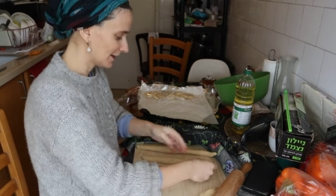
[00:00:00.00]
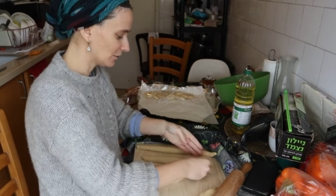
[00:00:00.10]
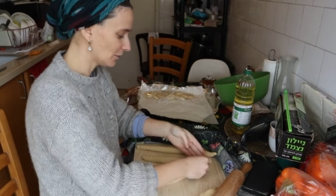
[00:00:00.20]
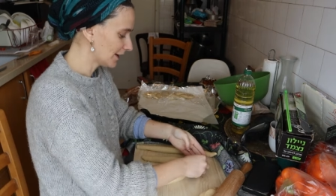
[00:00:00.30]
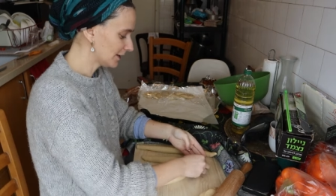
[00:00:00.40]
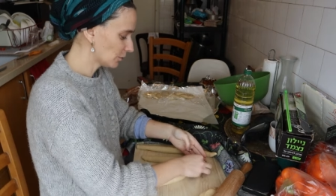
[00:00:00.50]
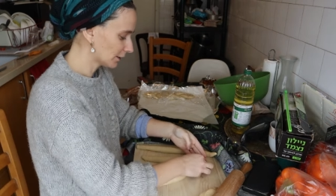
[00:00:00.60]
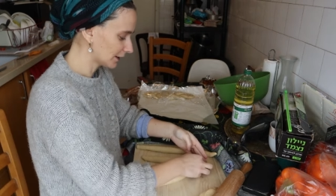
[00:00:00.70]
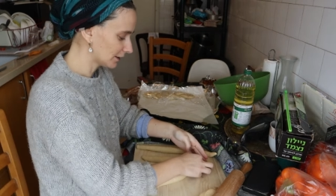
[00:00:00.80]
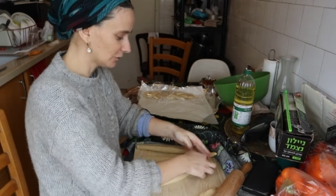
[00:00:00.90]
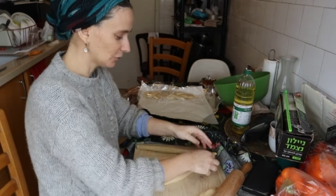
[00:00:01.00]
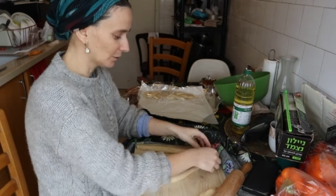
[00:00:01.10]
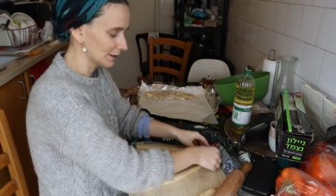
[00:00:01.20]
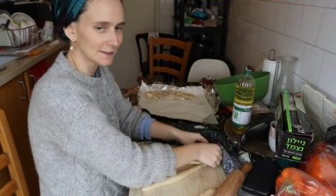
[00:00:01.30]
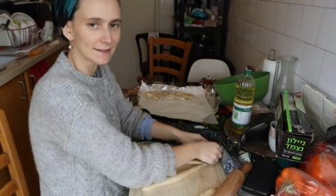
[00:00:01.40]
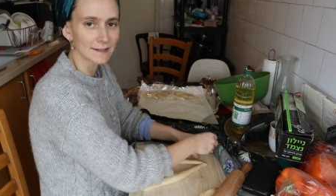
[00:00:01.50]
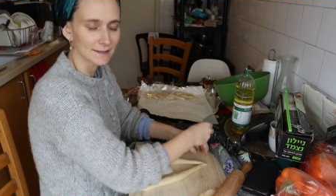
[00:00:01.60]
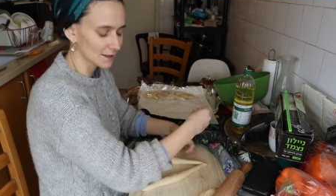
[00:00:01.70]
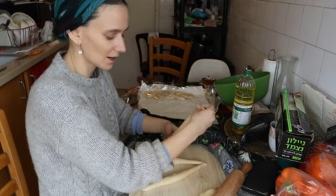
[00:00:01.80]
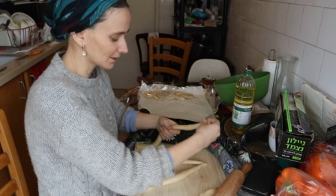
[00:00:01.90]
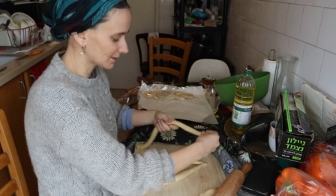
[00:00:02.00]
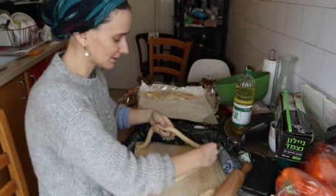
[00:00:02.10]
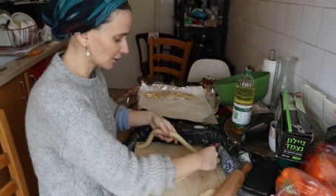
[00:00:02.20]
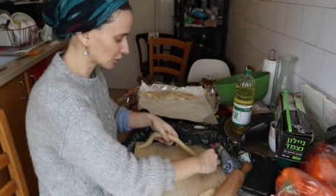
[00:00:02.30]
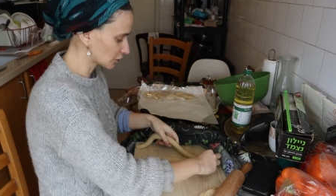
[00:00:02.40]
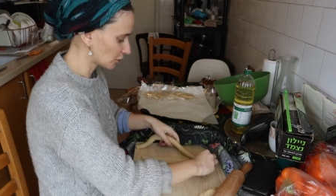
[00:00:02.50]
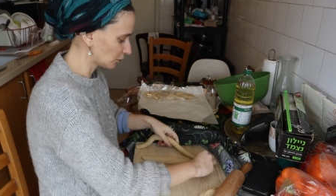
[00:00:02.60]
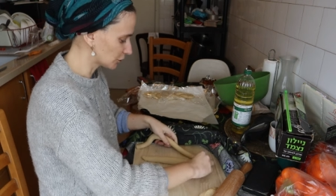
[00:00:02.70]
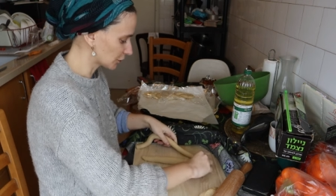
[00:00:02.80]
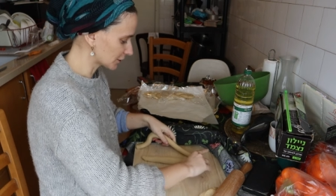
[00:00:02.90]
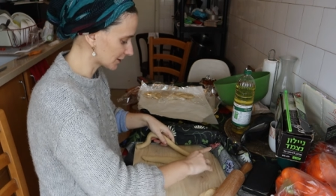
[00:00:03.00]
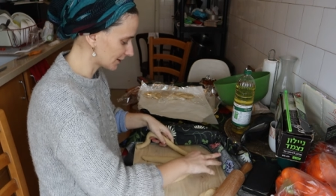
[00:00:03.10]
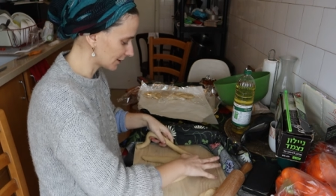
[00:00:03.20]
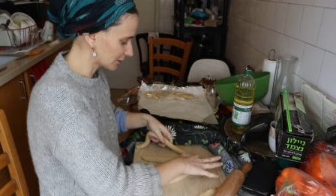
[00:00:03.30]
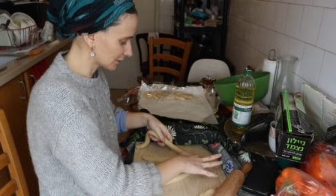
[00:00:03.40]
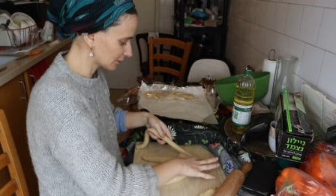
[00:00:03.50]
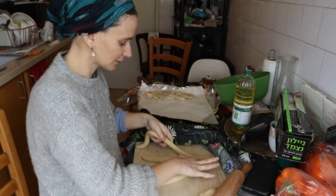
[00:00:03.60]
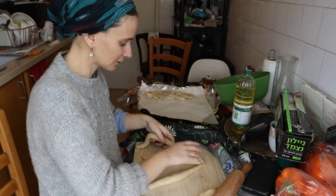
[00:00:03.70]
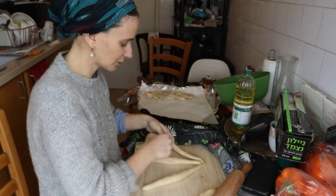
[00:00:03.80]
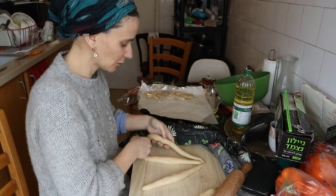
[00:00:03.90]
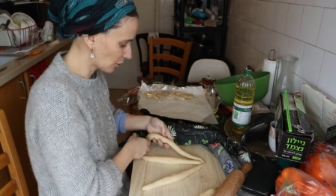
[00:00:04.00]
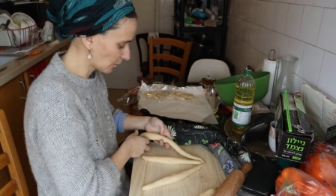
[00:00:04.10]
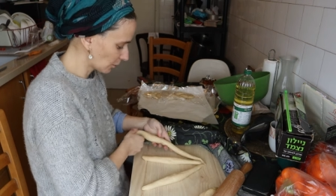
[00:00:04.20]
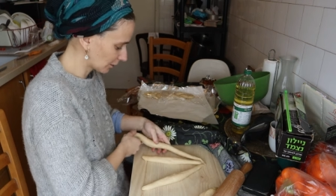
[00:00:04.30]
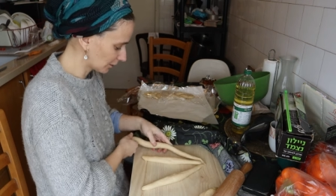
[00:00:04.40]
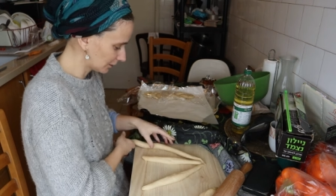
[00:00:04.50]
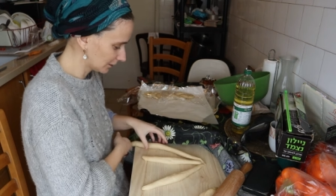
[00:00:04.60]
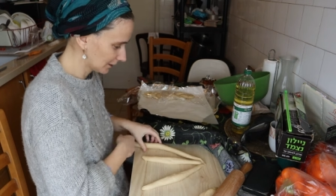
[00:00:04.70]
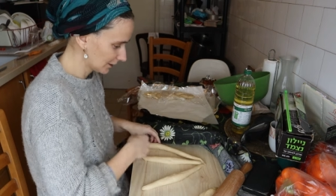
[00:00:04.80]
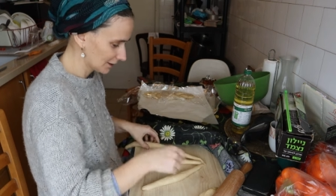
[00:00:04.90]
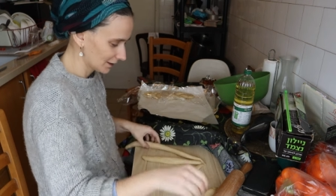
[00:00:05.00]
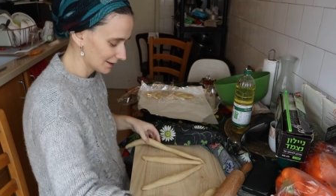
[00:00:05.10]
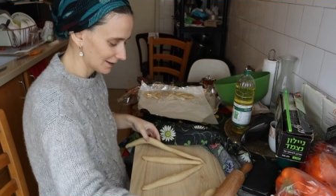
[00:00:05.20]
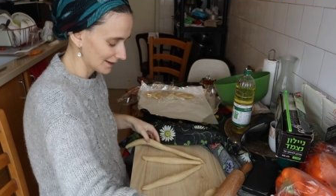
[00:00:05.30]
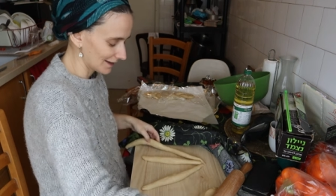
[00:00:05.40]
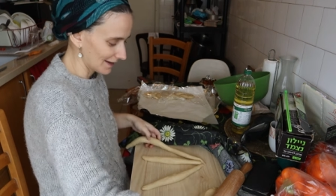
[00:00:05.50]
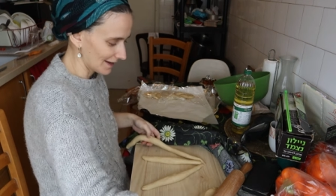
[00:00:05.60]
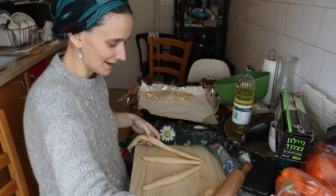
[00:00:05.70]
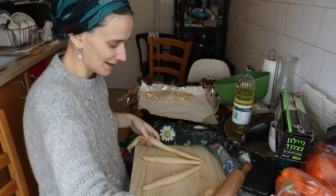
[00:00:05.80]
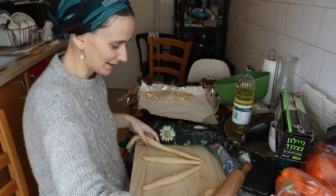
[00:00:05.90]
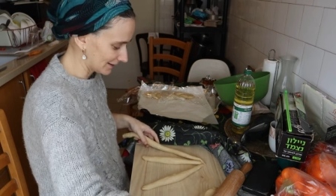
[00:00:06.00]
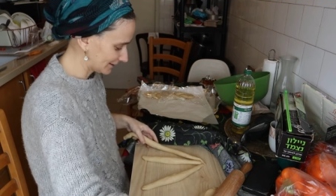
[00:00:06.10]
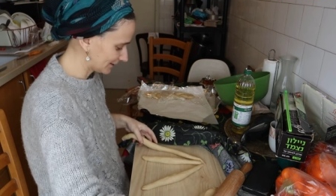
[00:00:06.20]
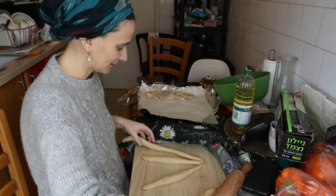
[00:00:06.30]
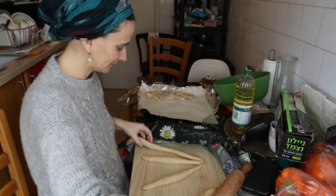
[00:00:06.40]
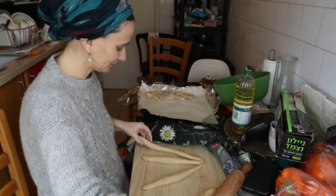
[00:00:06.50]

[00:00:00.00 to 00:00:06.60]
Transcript: if anyone can do it, it's it's us, it's our soldiers. They're so moral and